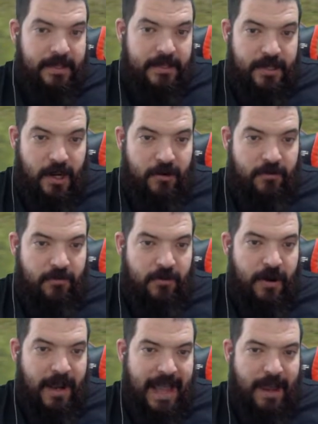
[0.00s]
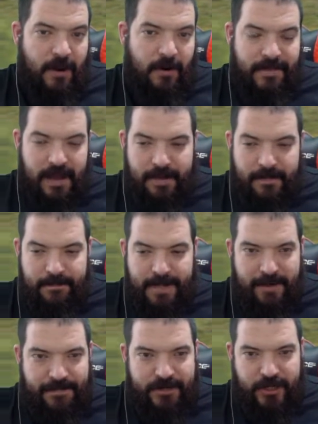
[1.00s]
So right, out
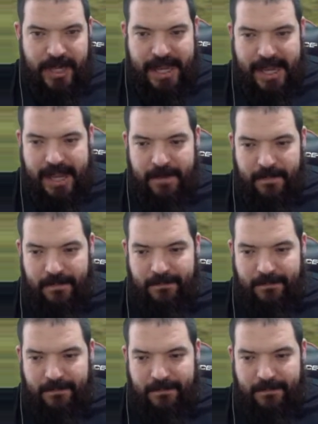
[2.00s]
of sheer